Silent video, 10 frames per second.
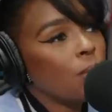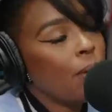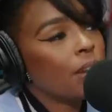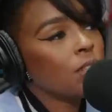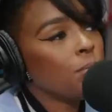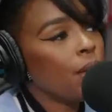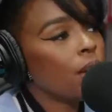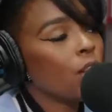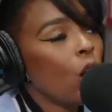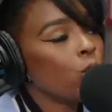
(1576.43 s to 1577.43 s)
Imagine being
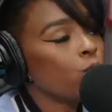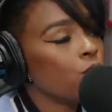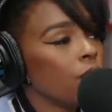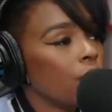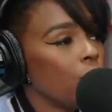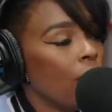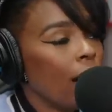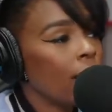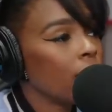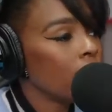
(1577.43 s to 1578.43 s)
in the ocean and you
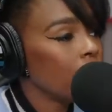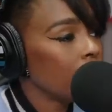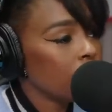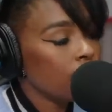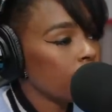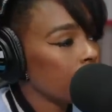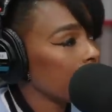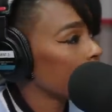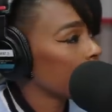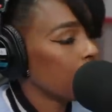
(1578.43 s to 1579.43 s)
got
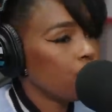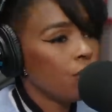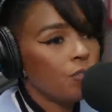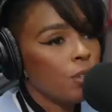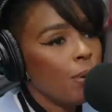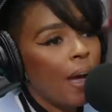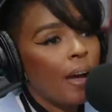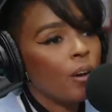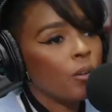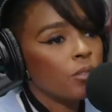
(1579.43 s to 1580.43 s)
fifty
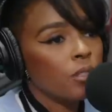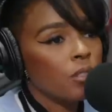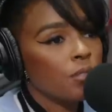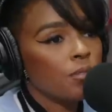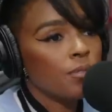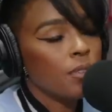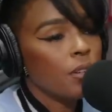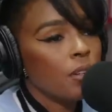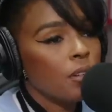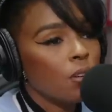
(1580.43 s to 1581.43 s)
pounds of
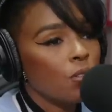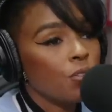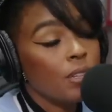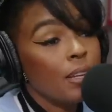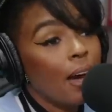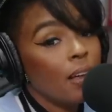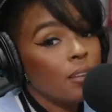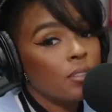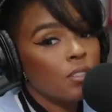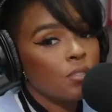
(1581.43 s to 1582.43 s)
or fifty
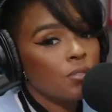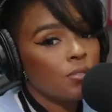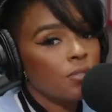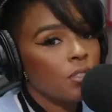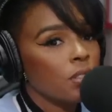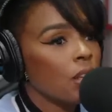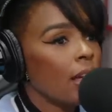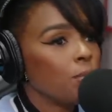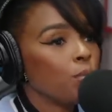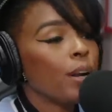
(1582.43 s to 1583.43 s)
gallons of just
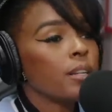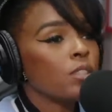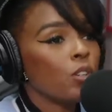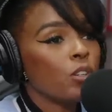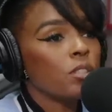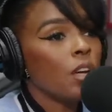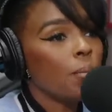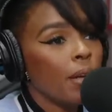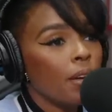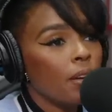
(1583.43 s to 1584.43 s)
like bricks on your
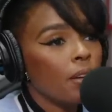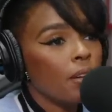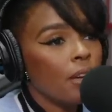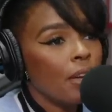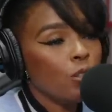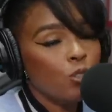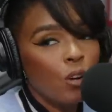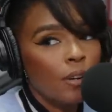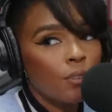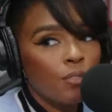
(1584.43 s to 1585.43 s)
stomach, and you
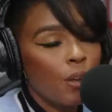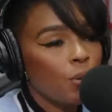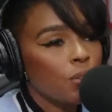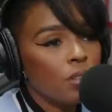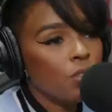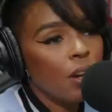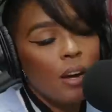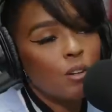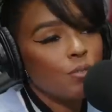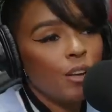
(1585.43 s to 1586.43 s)
trying to float. You're
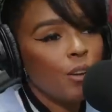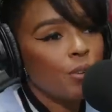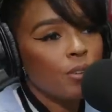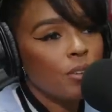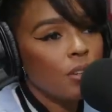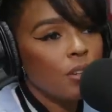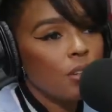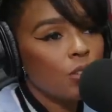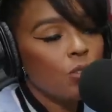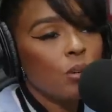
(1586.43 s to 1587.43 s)
not gonna float.
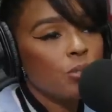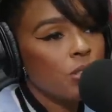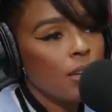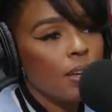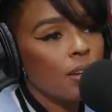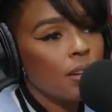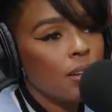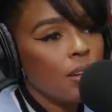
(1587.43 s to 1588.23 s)
Mm-hmm. You're gonna sink.